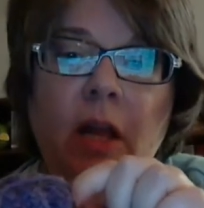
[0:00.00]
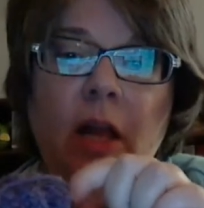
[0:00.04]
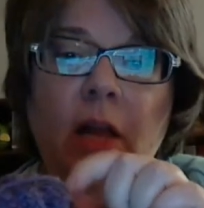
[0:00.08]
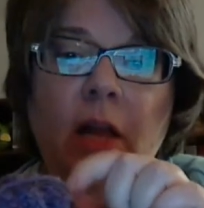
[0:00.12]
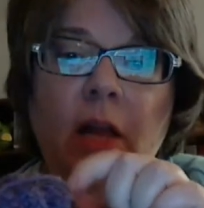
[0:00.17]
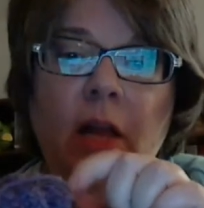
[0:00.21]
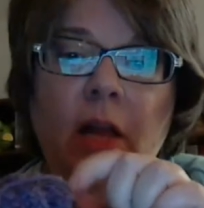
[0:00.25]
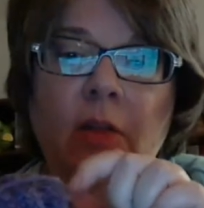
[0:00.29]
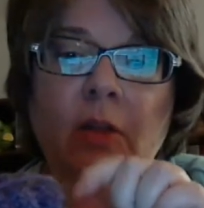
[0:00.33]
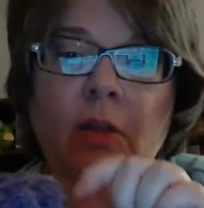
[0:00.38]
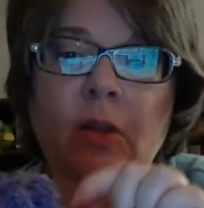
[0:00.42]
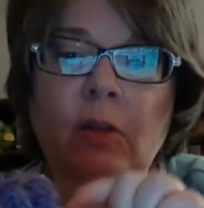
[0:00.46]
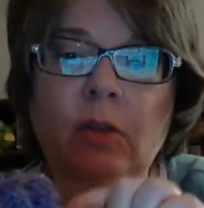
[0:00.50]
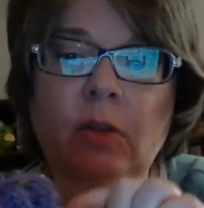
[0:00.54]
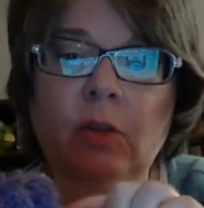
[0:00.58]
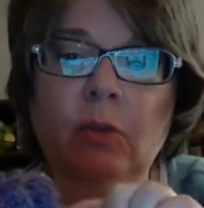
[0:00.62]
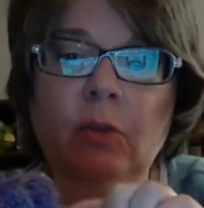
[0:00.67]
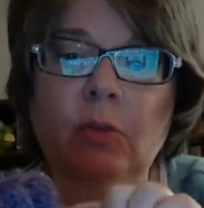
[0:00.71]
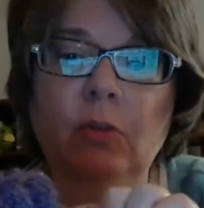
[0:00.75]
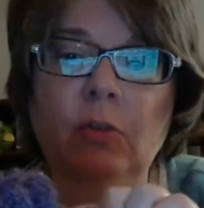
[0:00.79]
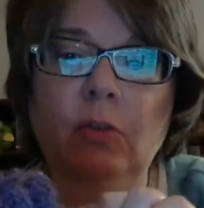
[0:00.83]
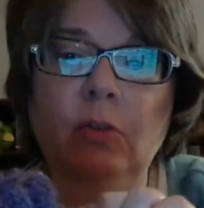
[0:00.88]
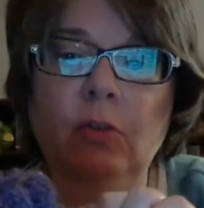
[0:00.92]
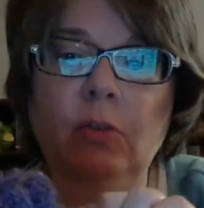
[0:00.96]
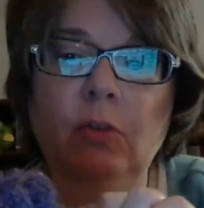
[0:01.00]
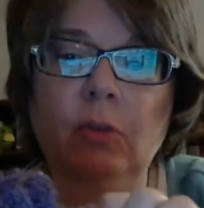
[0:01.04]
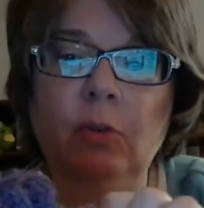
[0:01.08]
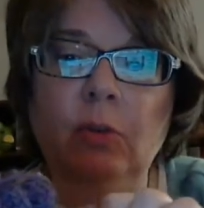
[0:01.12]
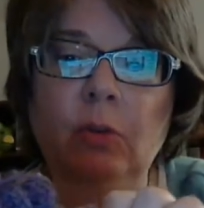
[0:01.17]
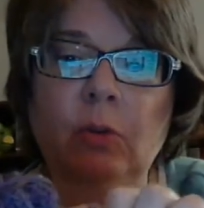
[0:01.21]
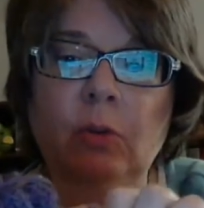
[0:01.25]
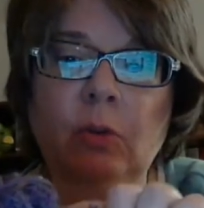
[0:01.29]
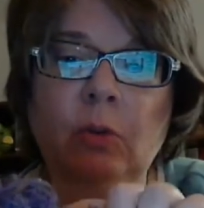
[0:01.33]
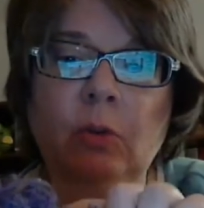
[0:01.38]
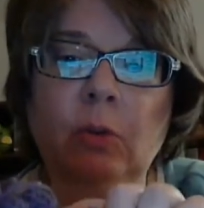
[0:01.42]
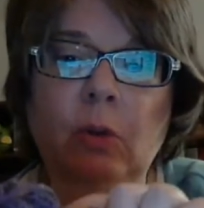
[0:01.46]
and then you
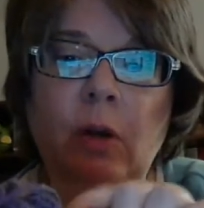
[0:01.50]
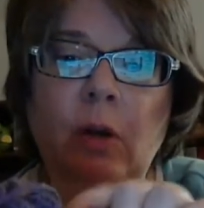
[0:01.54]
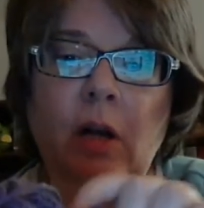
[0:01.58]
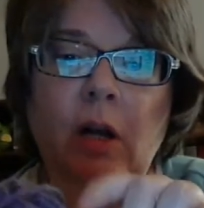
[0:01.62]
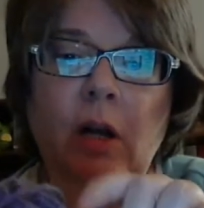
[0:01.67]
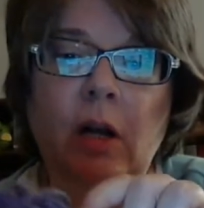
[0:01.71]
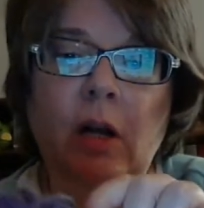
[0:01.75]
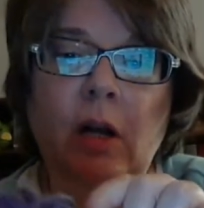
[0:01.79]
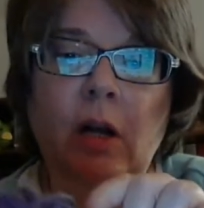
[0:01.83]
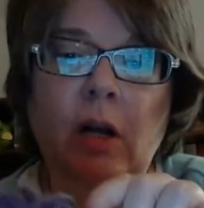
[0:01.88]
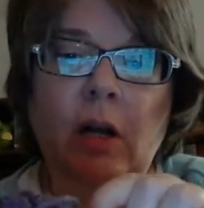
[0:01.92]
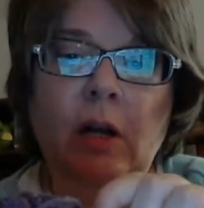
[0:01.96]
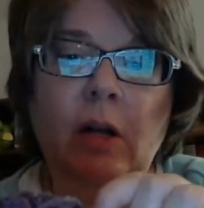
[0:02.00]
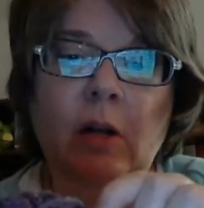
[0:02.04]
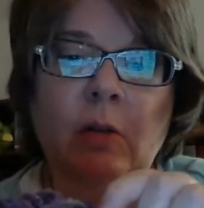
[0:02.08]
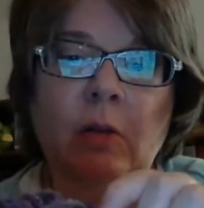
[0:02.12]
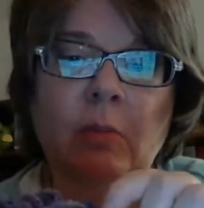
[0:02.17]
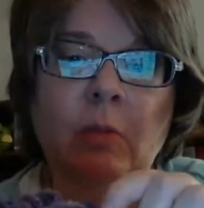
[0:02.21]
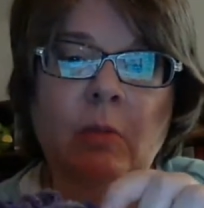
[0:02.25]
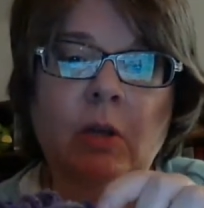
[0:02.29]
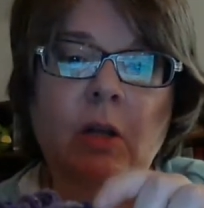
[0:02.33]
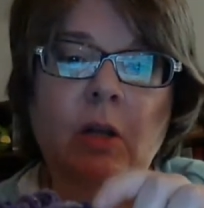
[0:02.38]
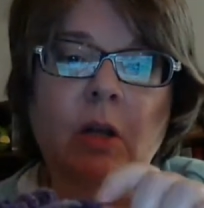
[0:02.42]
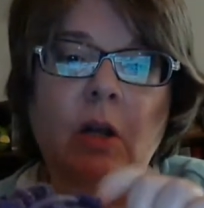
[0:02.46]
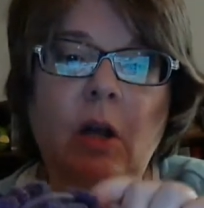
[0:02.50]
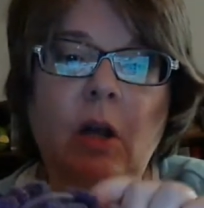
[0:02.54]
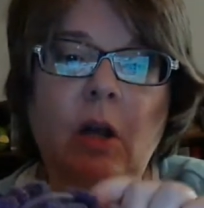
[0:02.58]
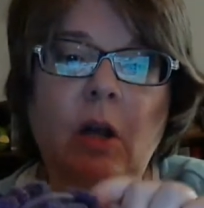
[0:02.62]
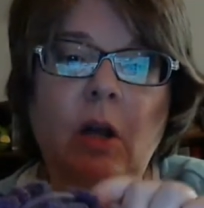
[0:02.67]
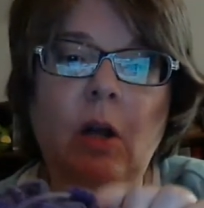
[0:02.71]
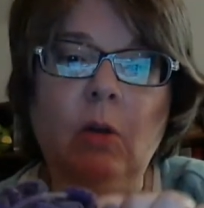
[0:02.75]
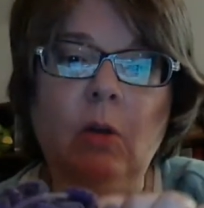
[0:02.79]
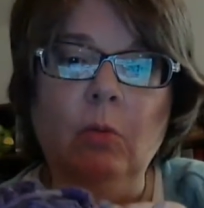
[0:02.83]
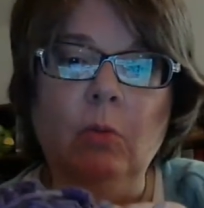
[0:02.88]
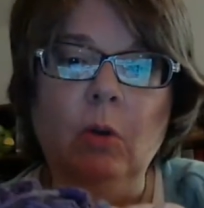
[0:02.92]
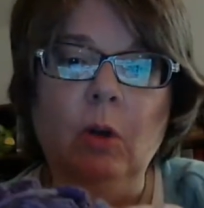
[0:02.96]
do a
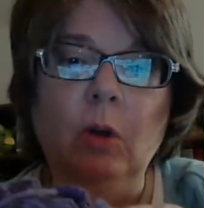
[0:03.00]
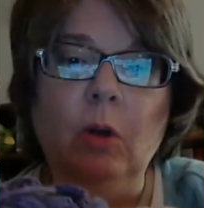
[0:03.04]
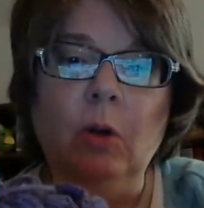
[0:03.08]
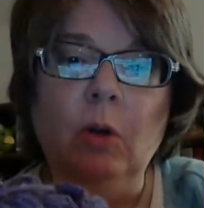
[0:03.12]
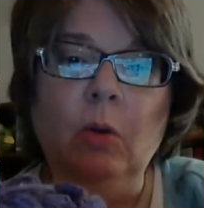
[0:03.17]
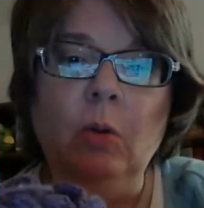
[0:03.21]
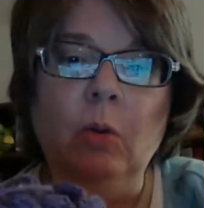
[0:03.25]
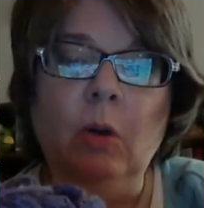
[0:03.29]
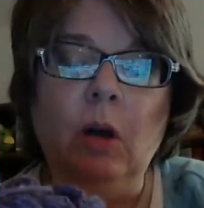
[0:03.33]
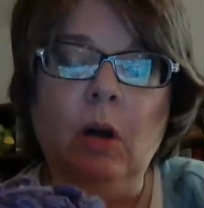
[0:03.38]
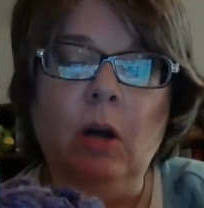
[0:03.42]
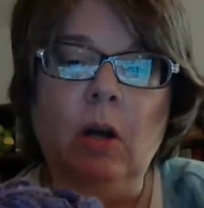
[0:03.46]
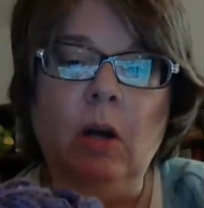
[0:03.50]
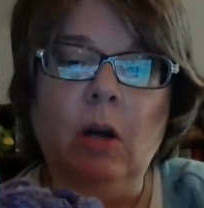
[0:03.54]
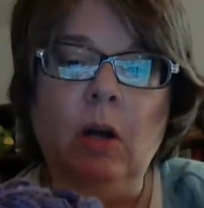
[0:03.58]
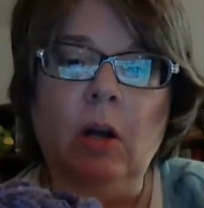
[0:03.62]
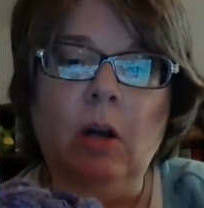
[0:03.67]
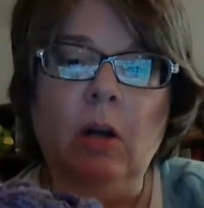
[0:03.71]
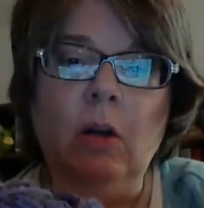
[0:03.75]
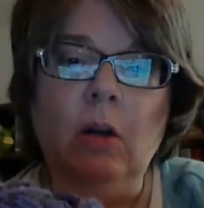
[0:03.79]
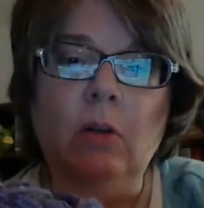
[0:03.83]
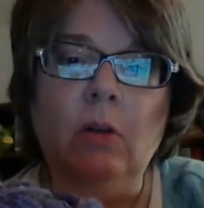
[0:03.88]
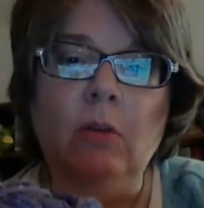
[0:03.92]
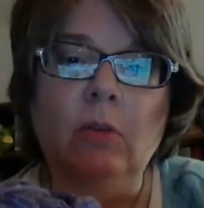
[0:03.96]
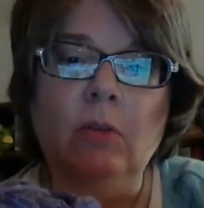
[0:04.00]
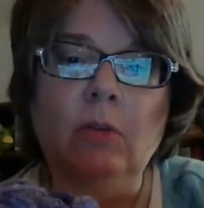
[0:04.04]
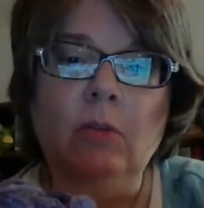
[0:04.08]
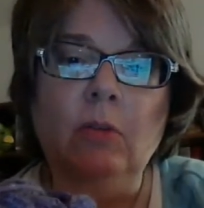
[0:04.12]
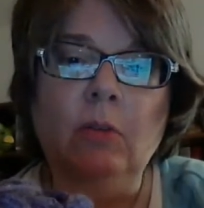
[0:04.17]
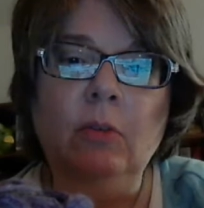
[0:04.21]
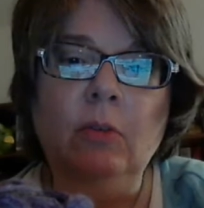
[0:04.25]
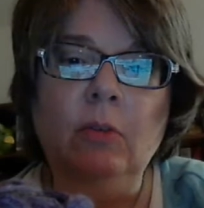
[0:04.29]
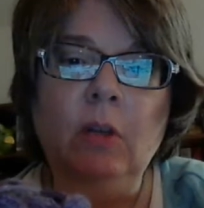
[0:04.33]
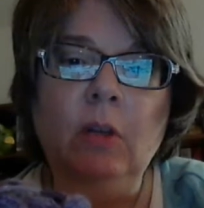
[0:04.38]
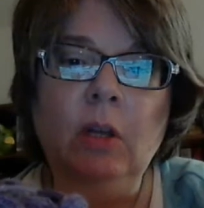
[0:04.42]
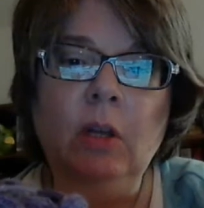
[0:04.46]
row of